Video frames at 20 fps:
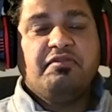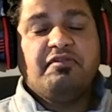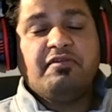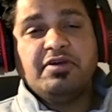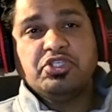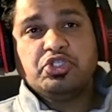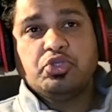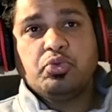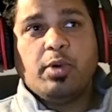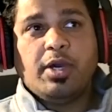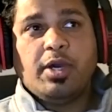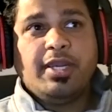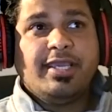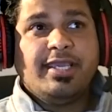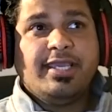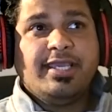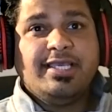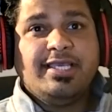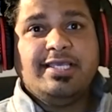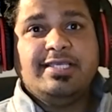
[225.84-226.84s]
first one
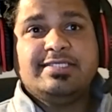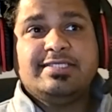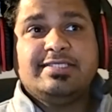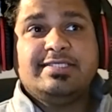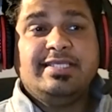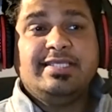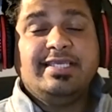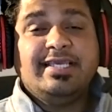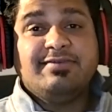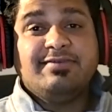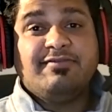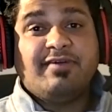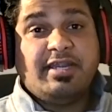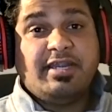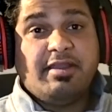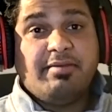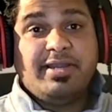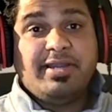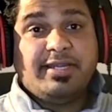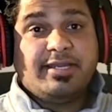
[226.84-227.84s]
is the
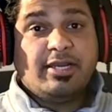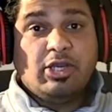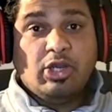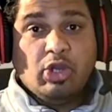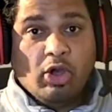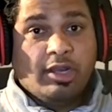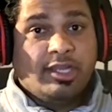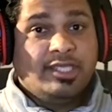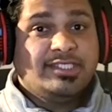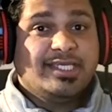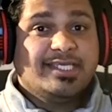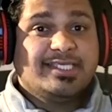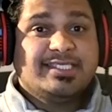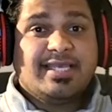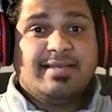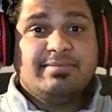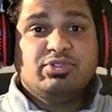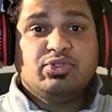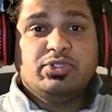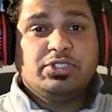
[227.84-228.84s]
fundamental knowledge
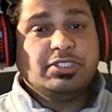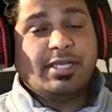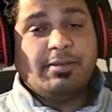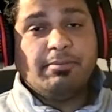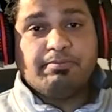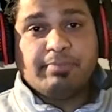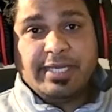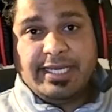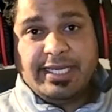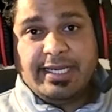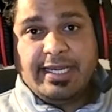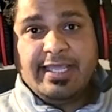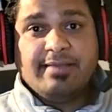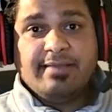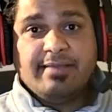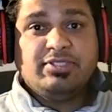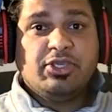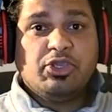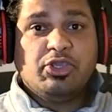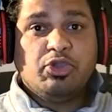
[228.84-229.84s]
exams, which is completely
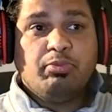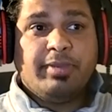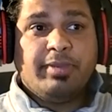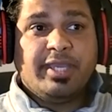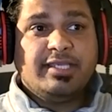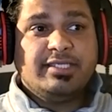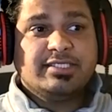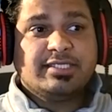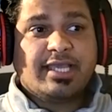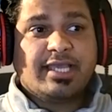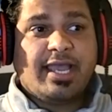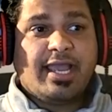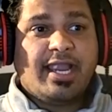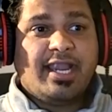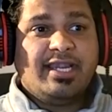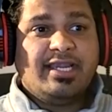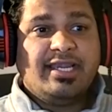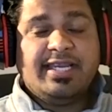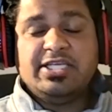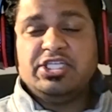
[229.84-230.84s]
MCQ based,
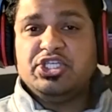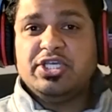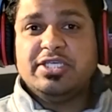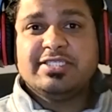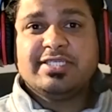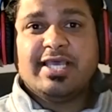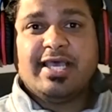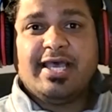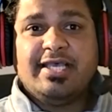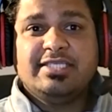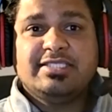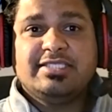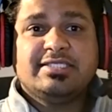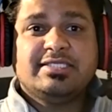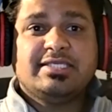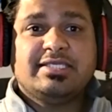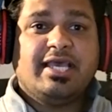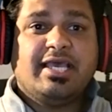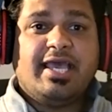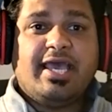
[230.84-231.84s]
and it just
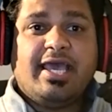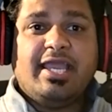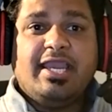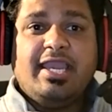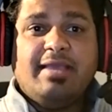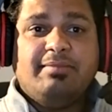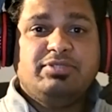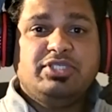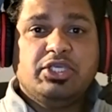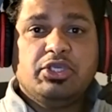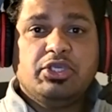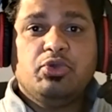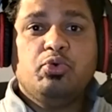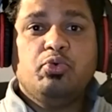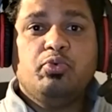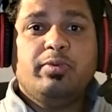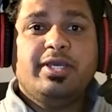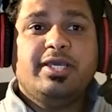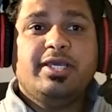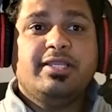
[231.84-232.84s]
has an
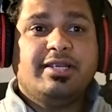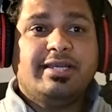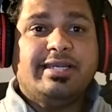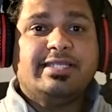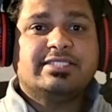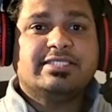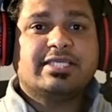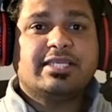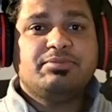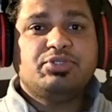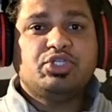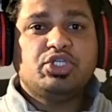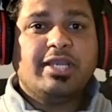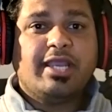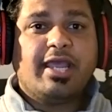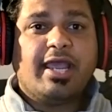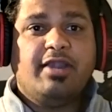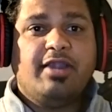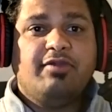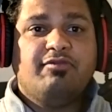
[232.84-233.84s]
MCQ with a description
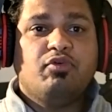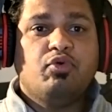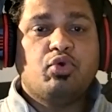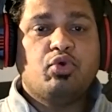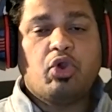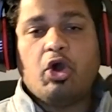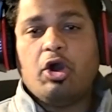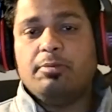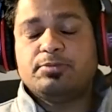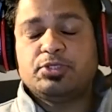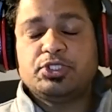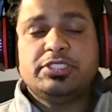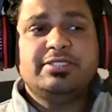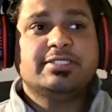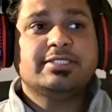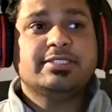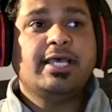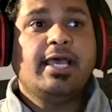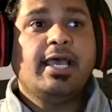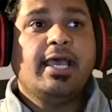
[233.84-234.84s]
and four
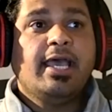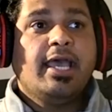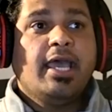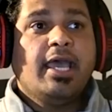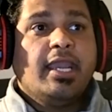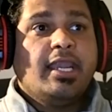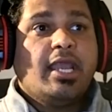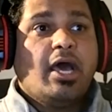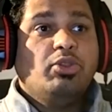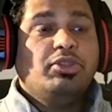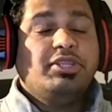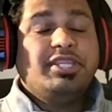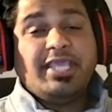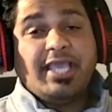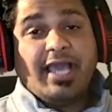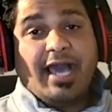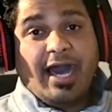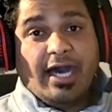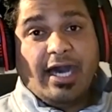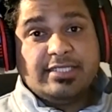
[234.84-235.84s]
options. Now,
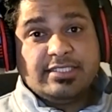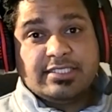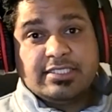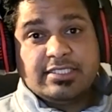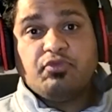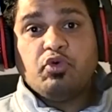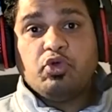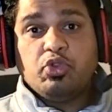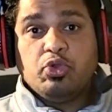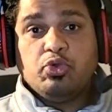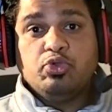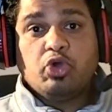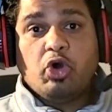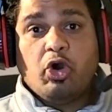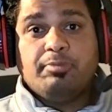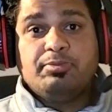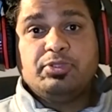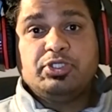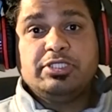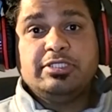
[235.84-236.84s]
the answer for those
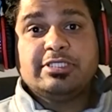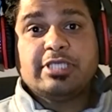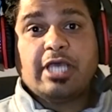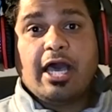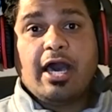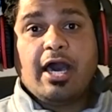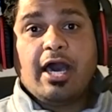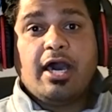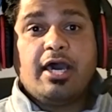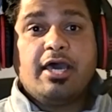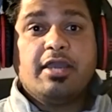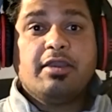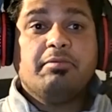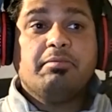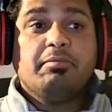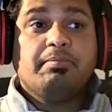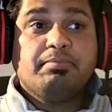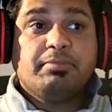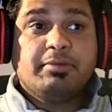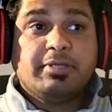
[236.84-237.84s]
options are
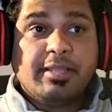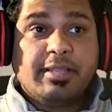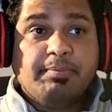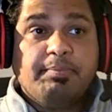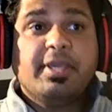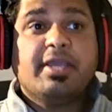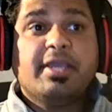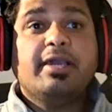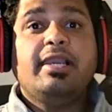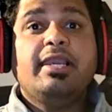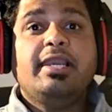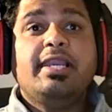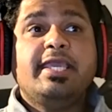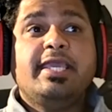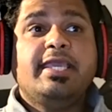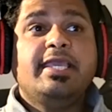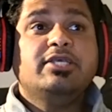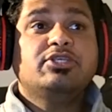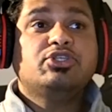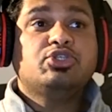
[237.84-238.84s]

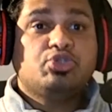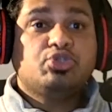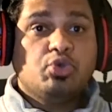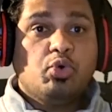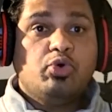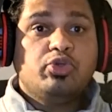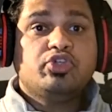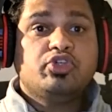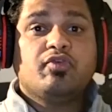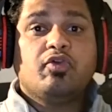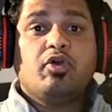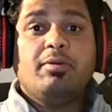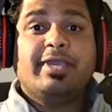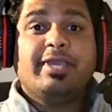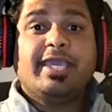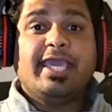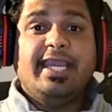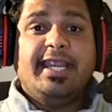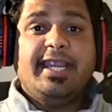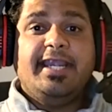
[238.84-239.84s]
typically sourced from
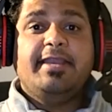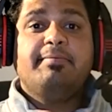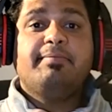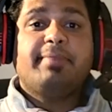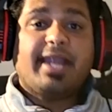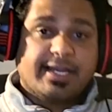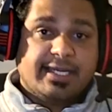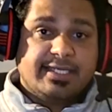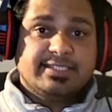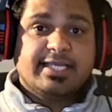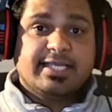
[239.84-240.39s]
Canadian practice